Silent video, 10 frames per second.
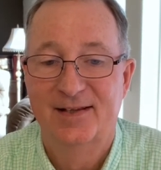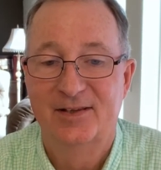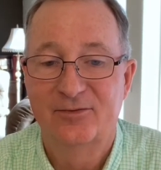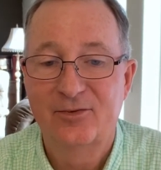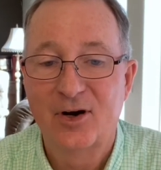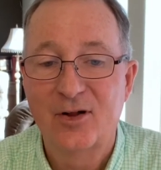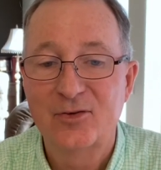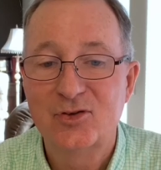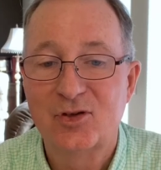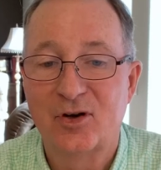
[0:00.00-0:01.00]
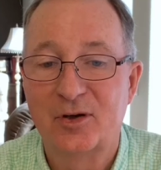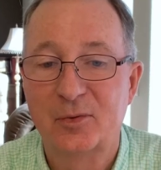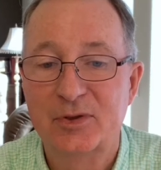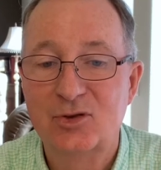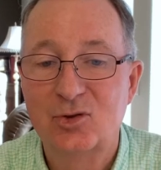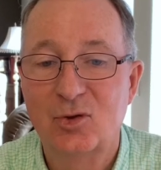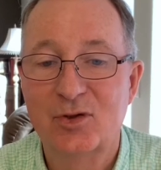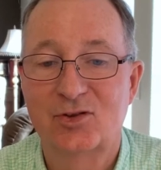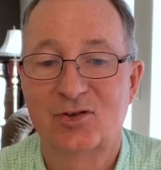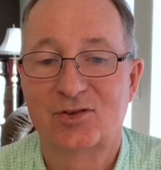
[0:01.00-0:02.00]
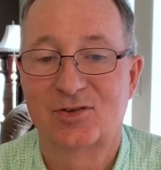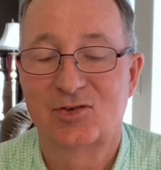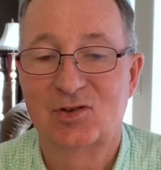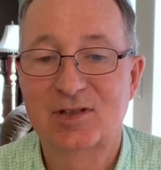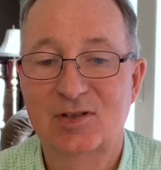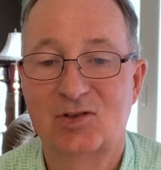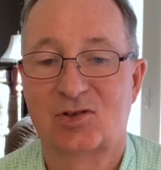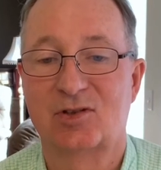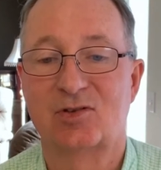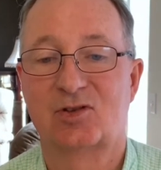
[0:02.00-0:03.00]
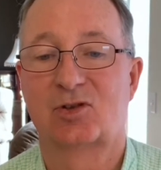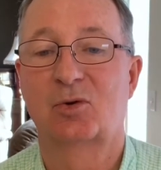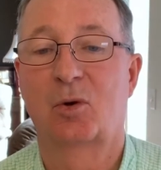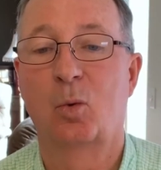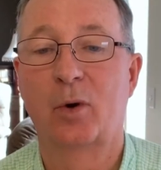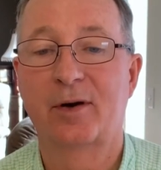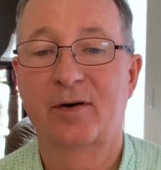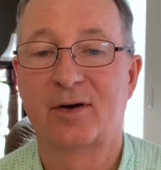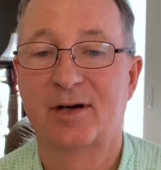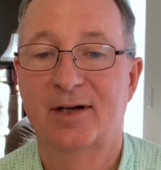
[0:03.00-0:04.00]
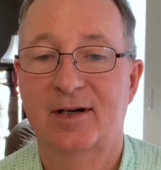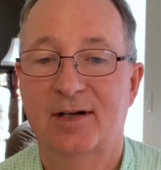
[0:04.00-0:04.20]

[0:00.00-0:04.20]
The Father's heart rejoices to see his sons so aware